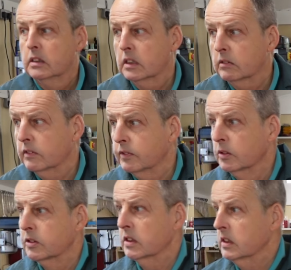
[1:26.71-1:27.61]
We're
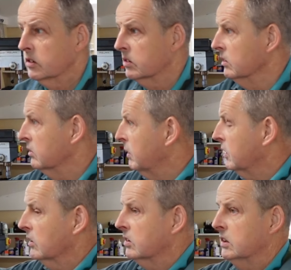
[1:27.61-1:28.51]
fortunate the sun,
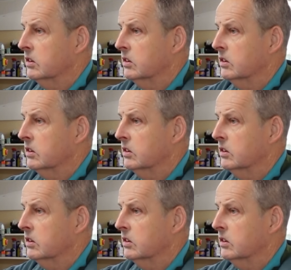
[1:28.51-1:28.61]
because